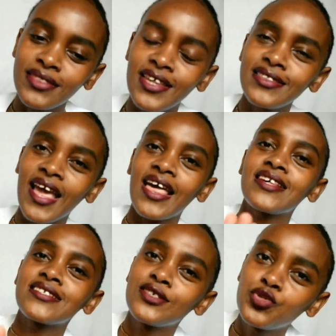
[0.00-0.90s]
and then there are
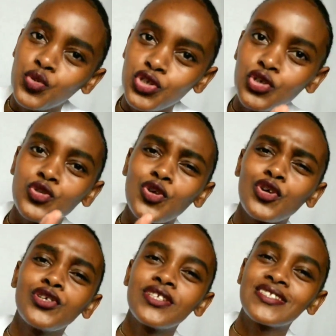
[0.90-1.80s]
other situations
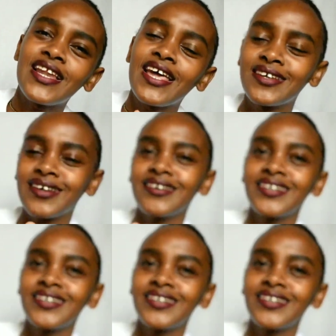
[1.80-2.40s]
where it's like